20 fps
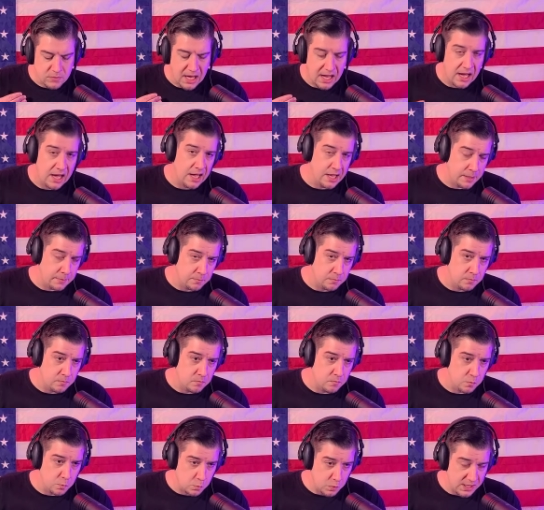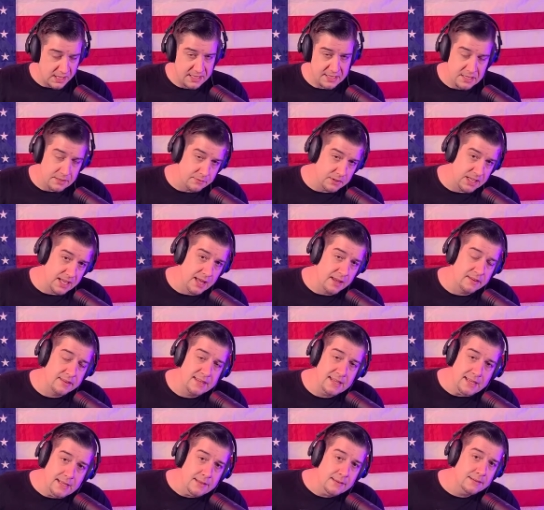I'm relatively
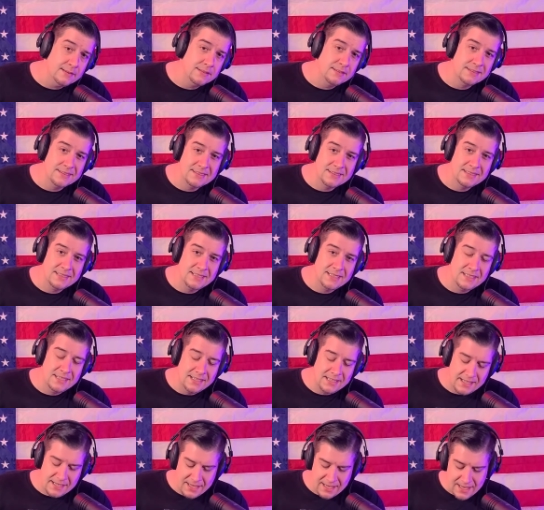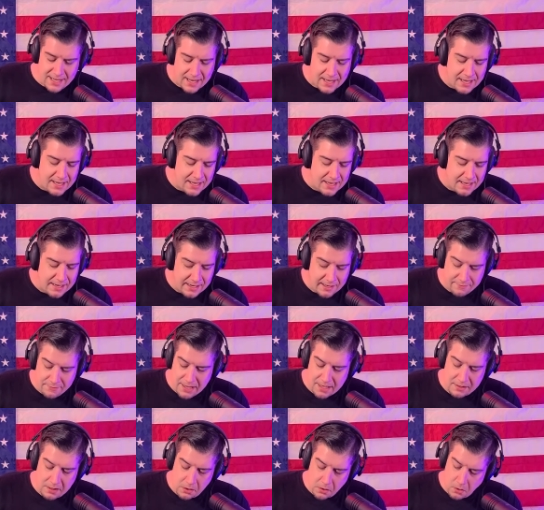healthy, and I've
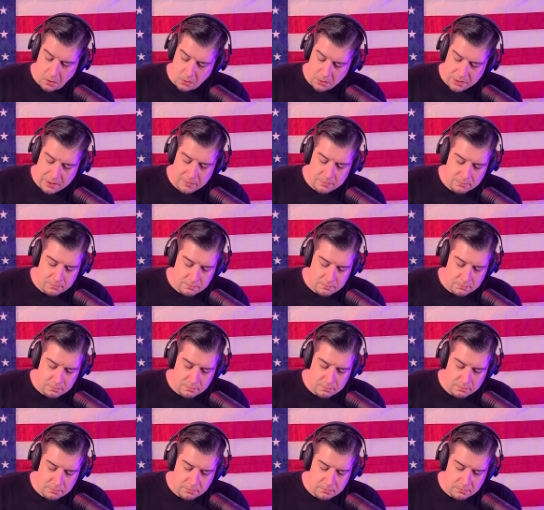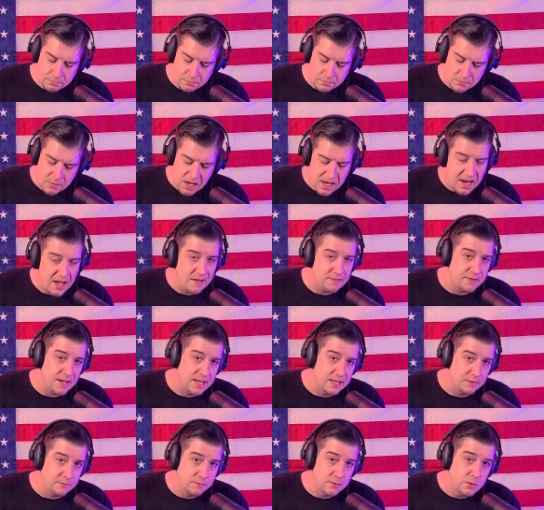had the cold, and I've
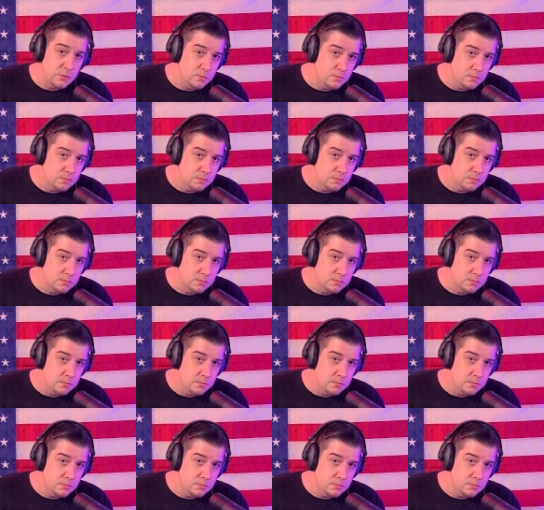had the flu.